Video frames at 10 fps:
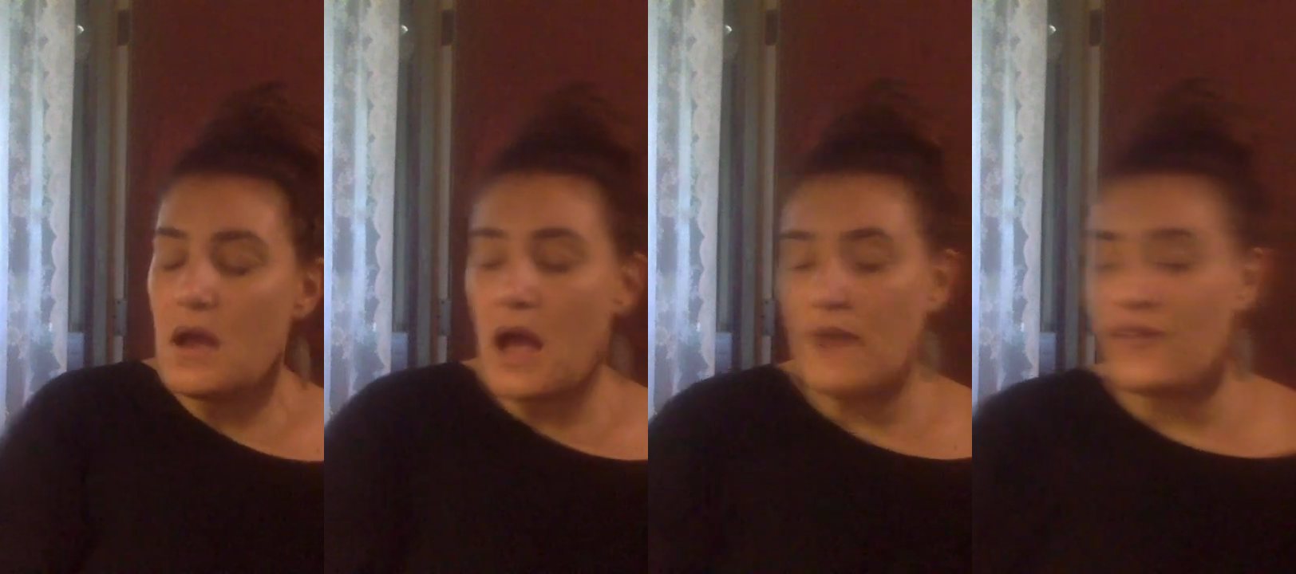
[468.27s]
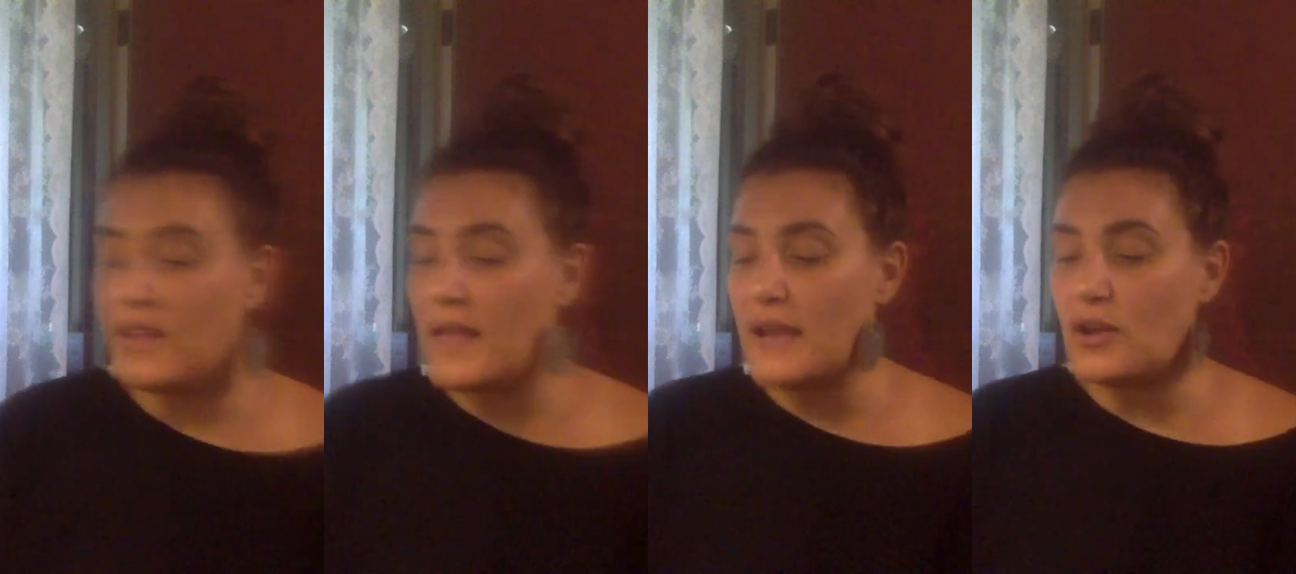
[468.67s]
I feel
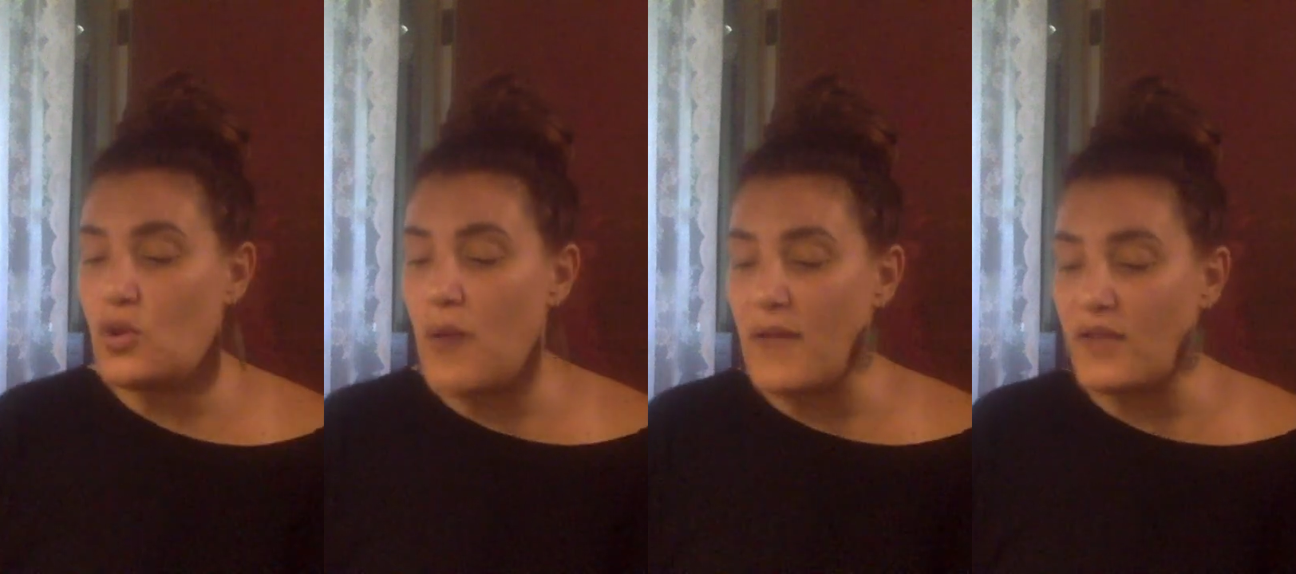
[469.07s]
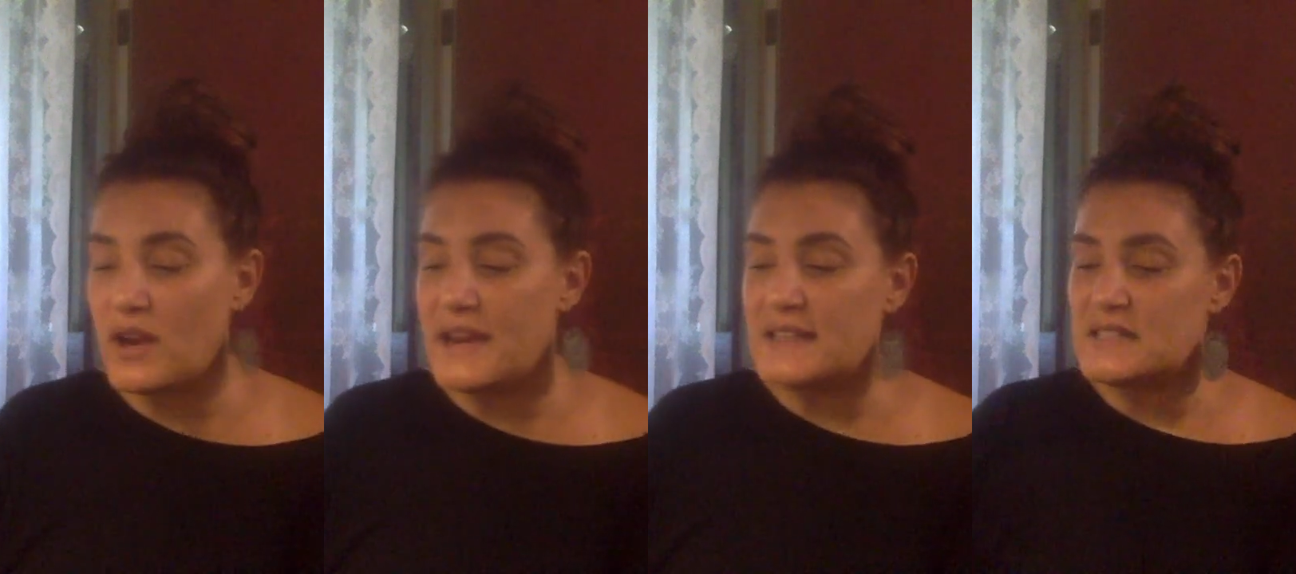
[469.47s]
like whoever
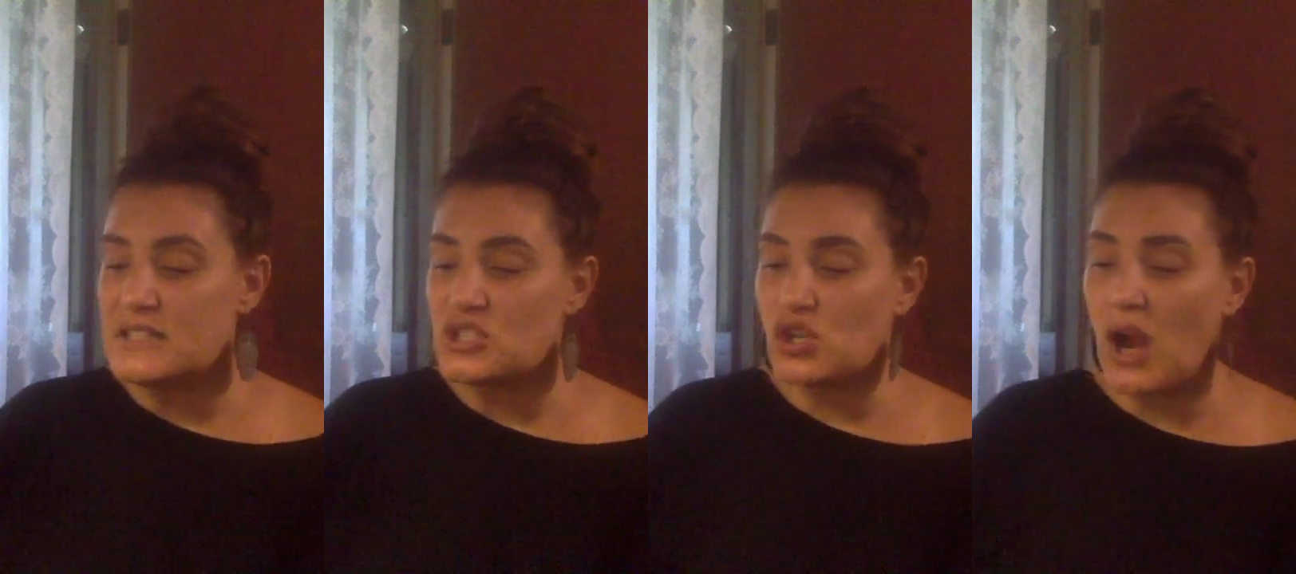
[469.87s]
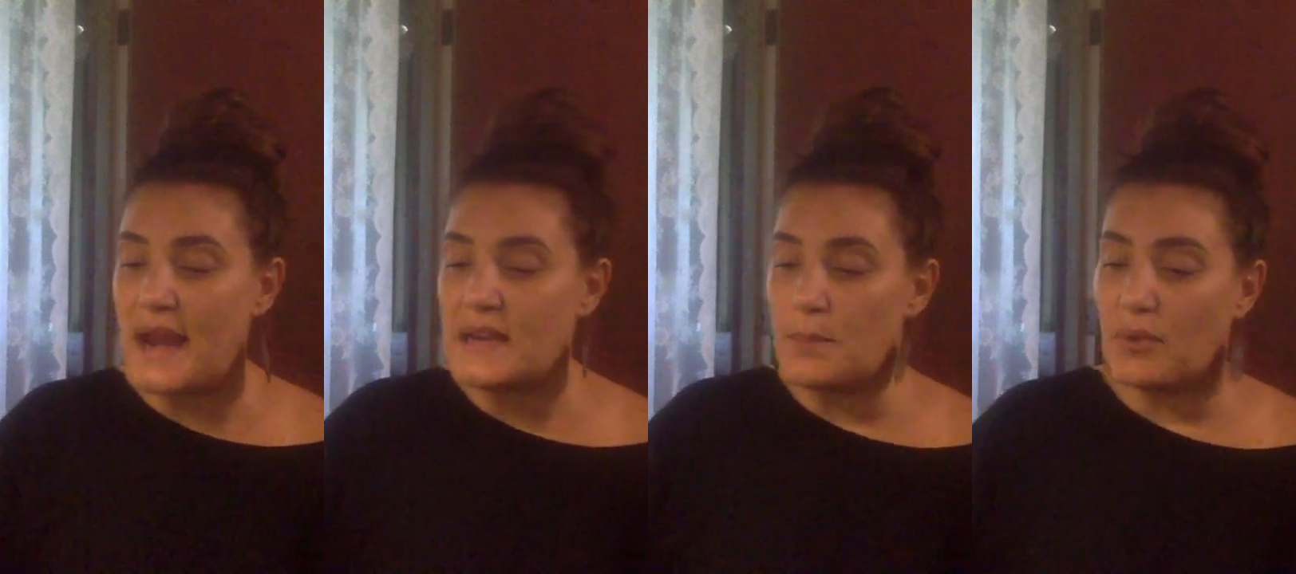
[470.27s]
it is that's
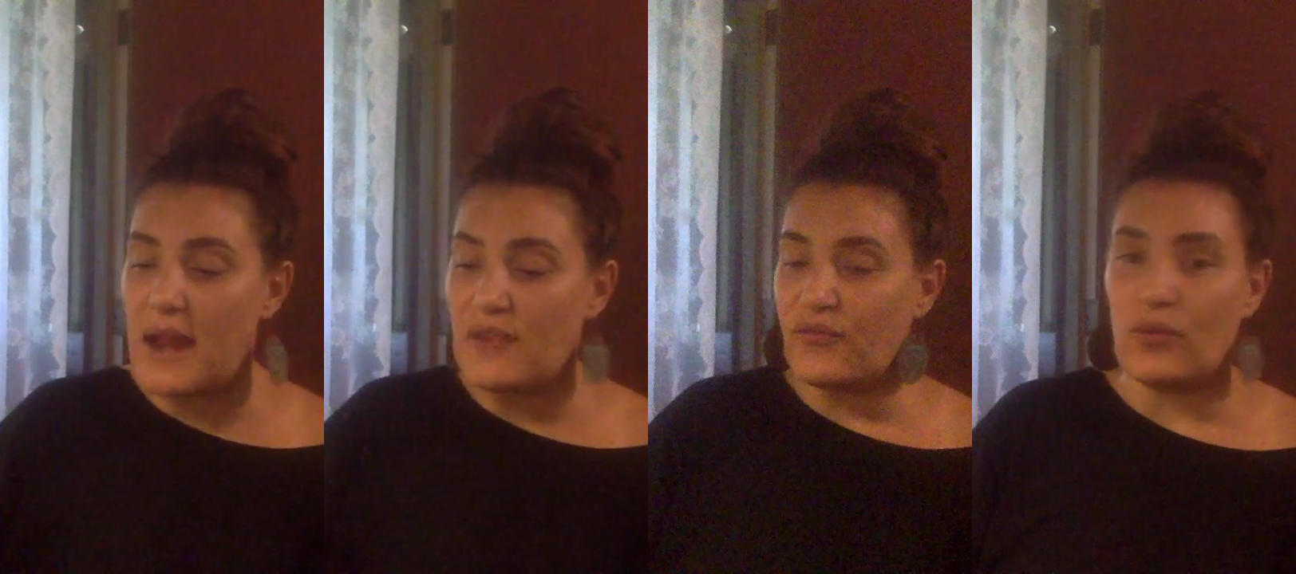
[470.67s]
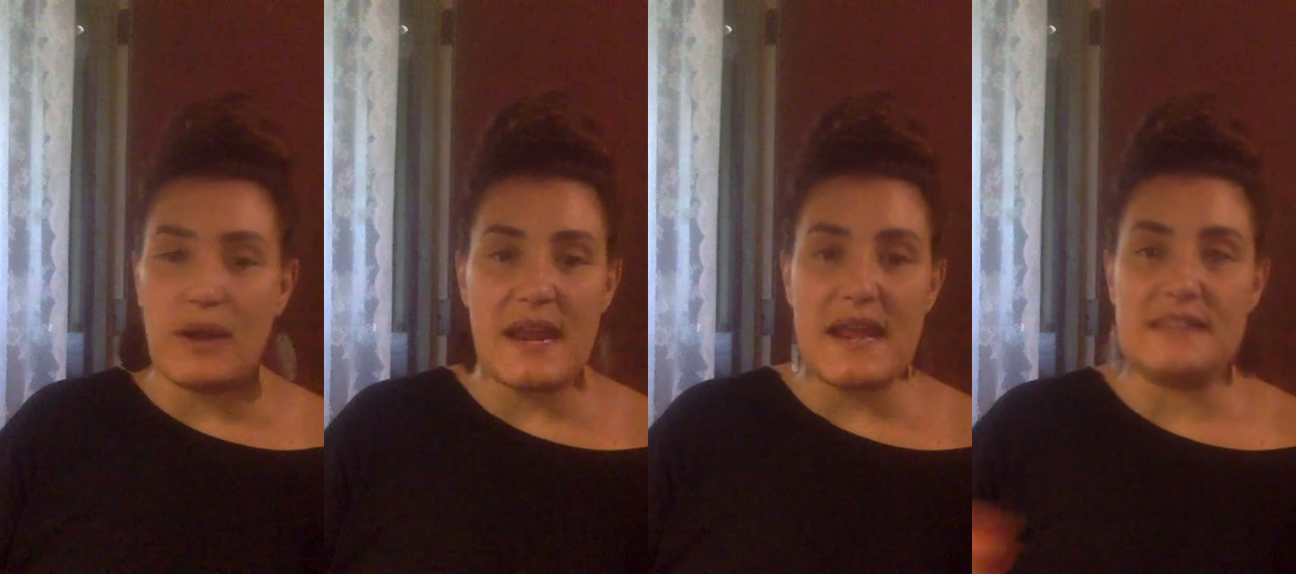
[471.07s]
trying to break free,